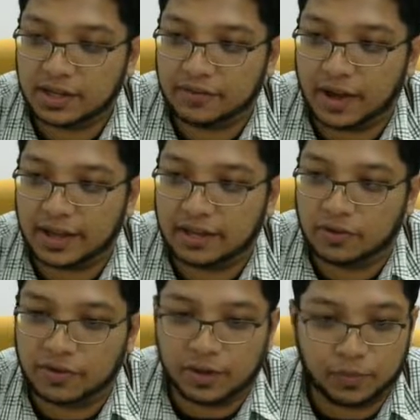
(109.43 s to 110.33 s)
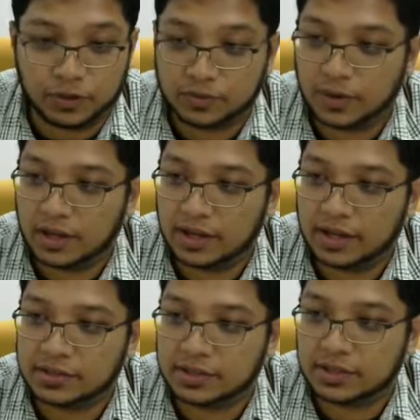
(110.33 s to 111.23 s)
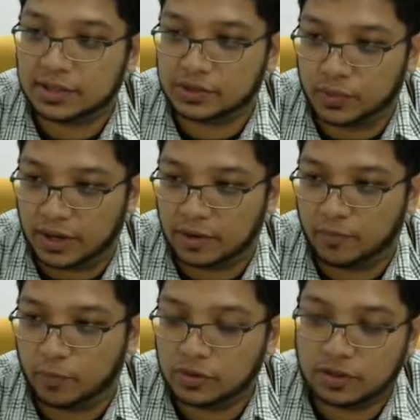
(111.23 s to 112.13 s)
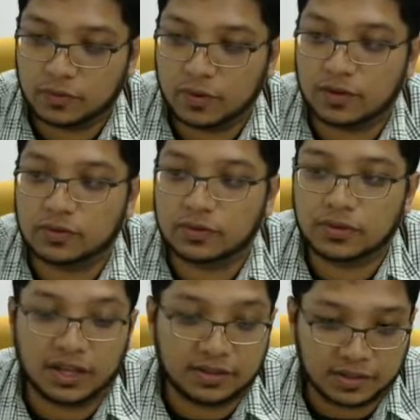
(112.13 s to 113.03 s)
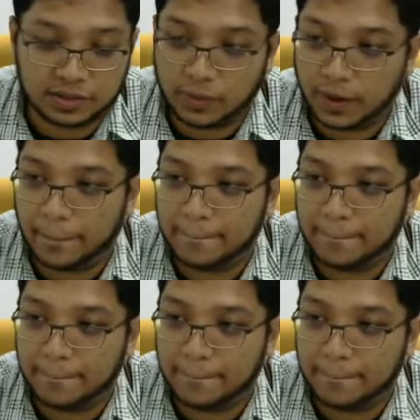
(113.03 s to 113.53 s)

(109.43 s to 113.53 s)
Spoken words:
if either of the input is 1, the answer is 1. If both is 1, also the answer is 1.